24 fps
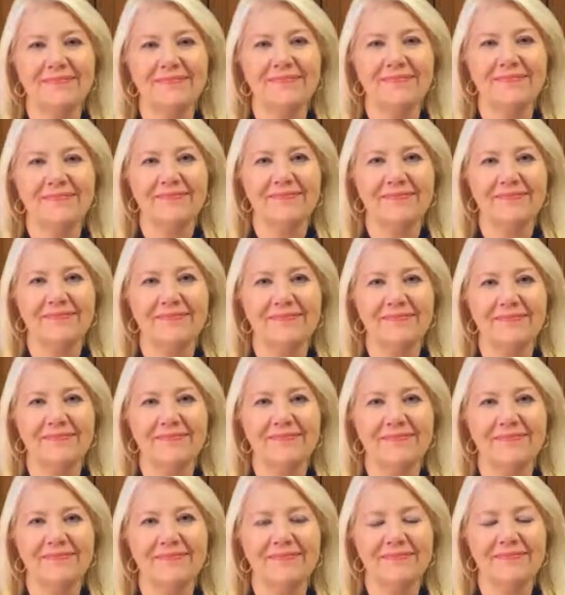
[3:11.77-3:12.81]

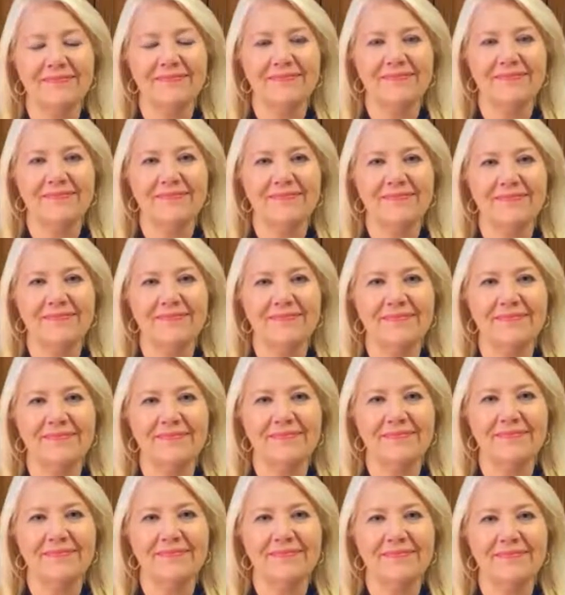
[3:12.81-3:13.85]

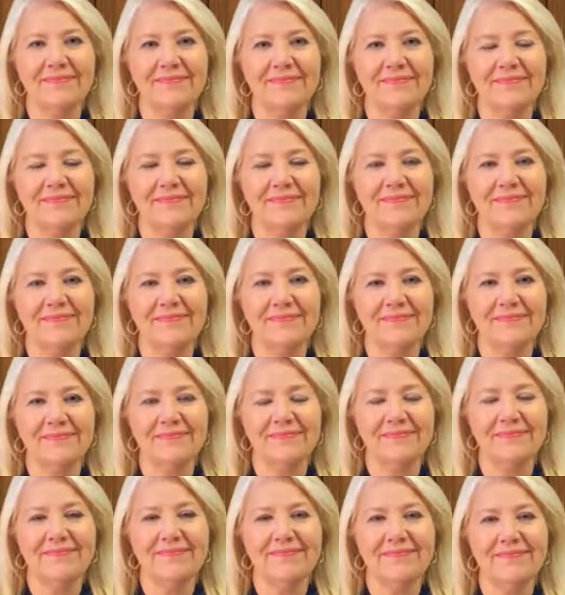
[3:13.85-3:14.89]

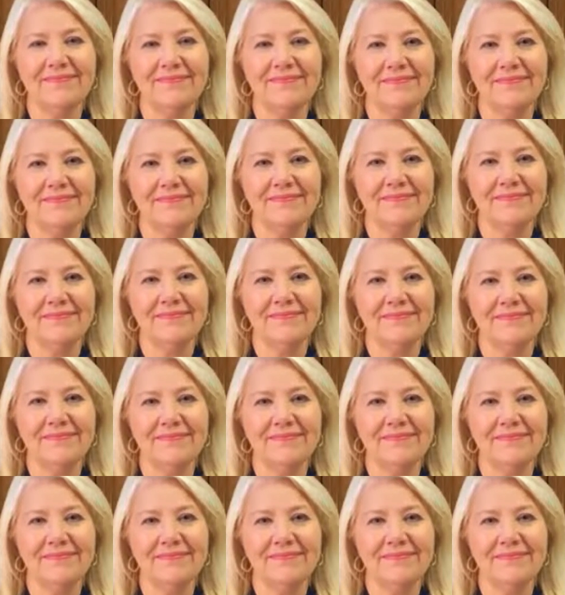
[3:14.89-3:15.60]
(not speaking)